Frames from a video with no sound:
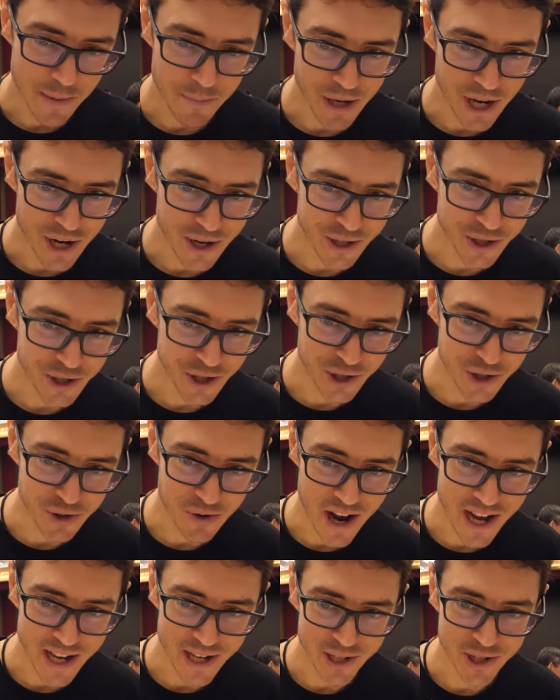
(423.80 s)
am gonna just
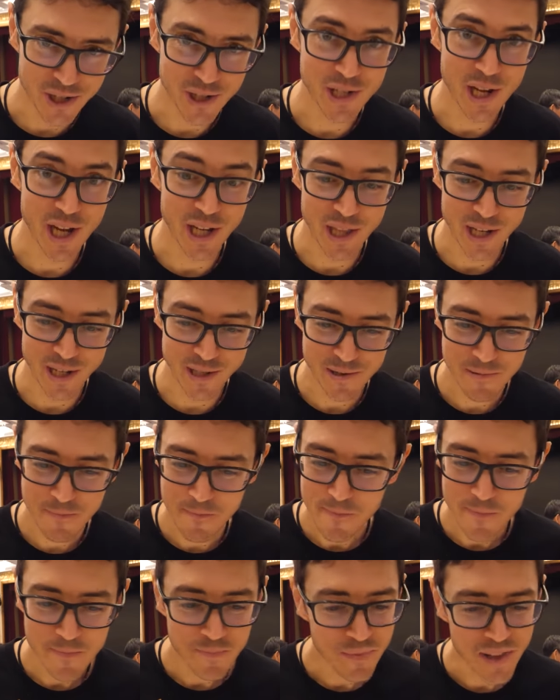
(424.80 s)
try it just like this.
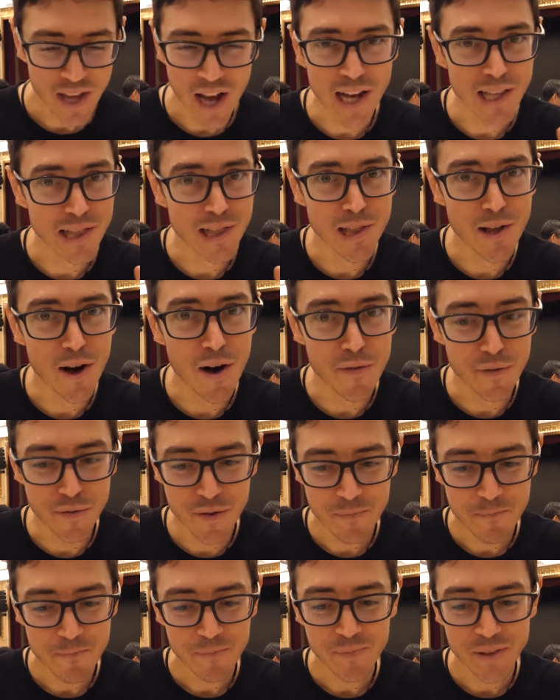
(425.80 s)
I love
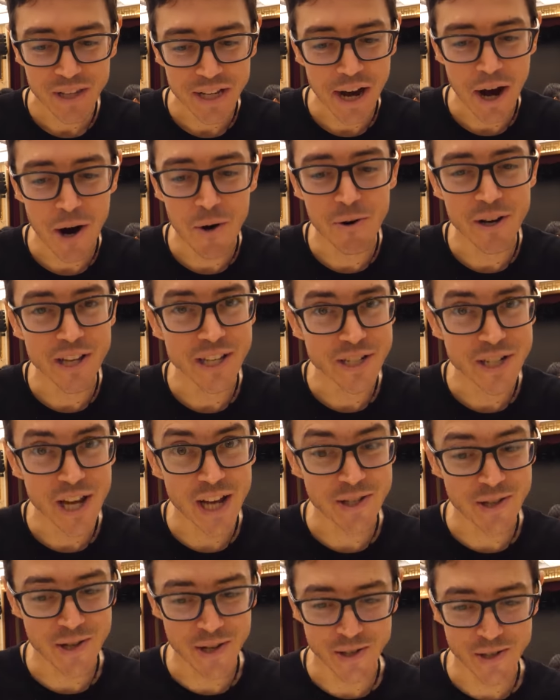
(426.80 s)
cow
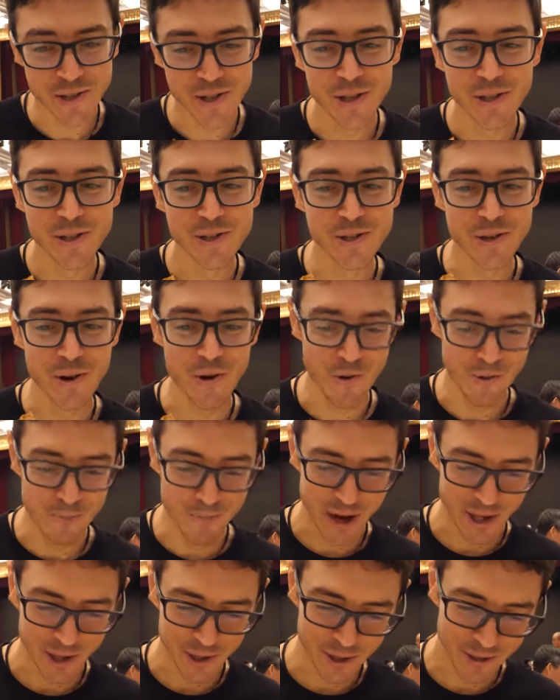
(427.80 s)
intestines so
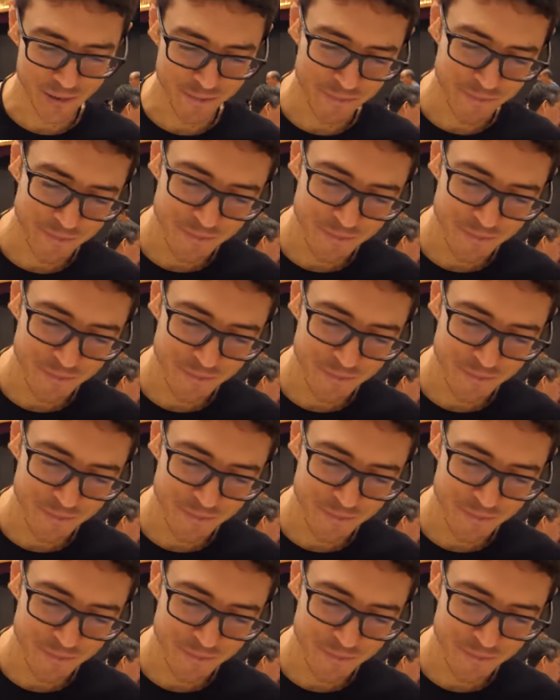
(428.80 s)
much.